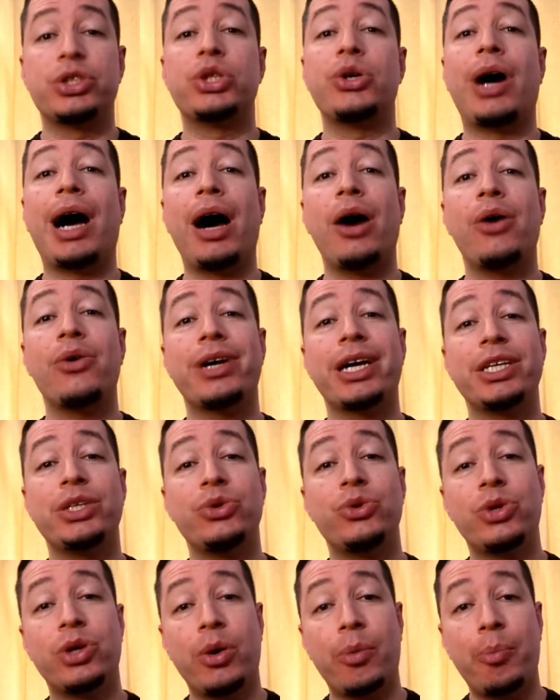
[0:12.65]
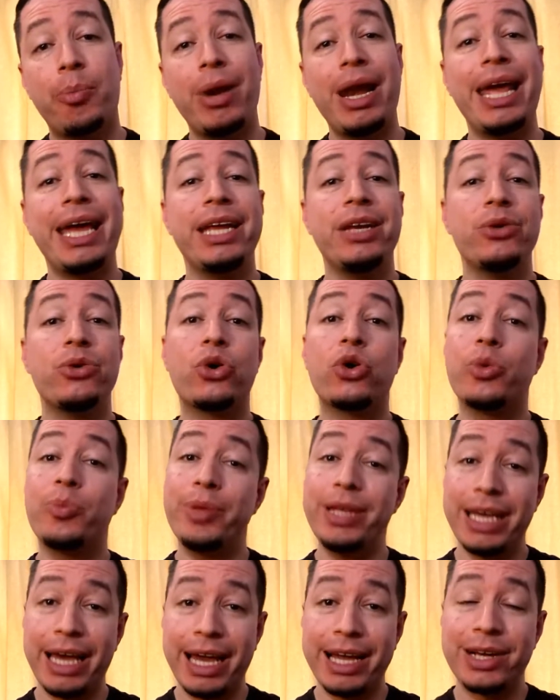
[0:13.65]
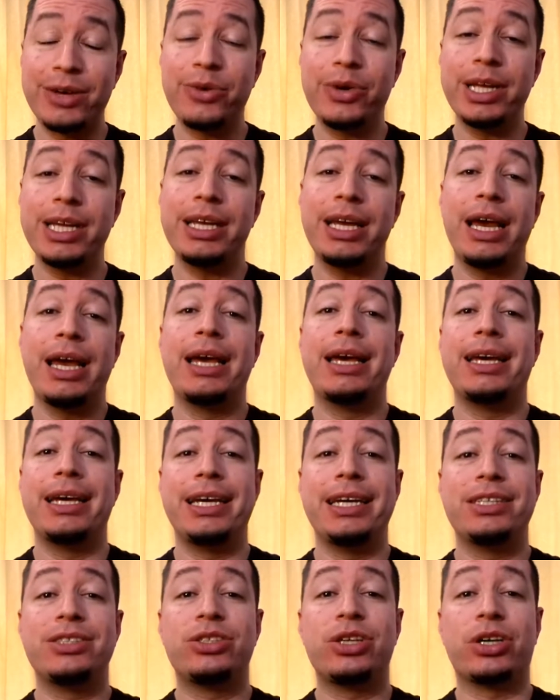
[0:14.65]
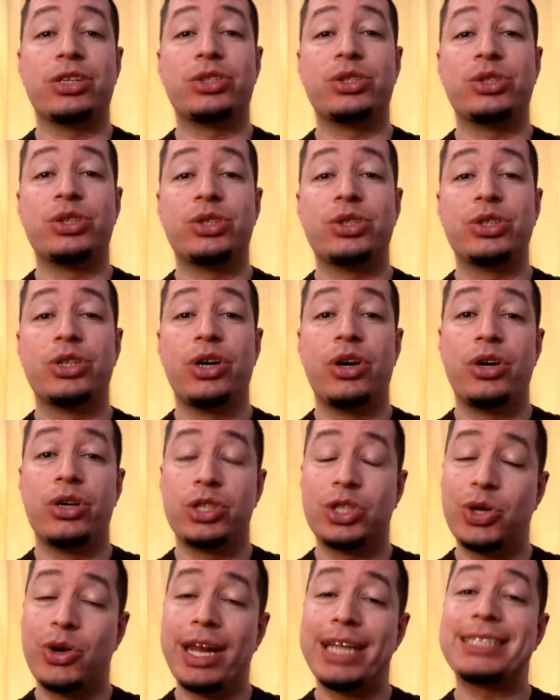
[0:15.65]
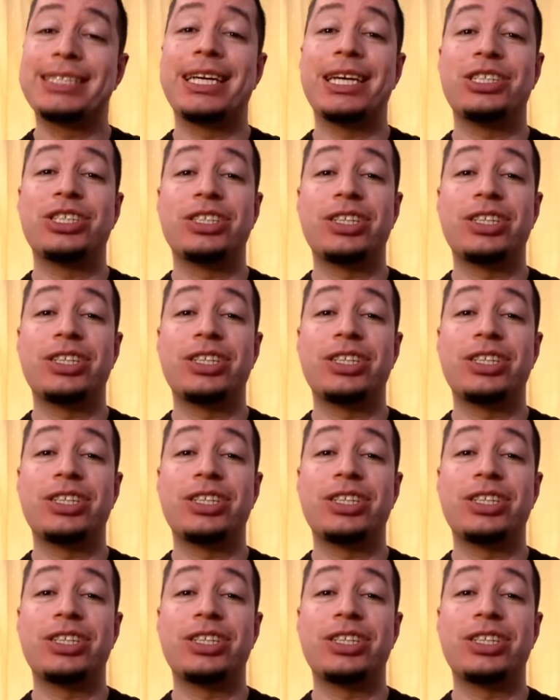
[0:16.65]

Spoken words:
So how can you complain or be angry in Dutch? So let's get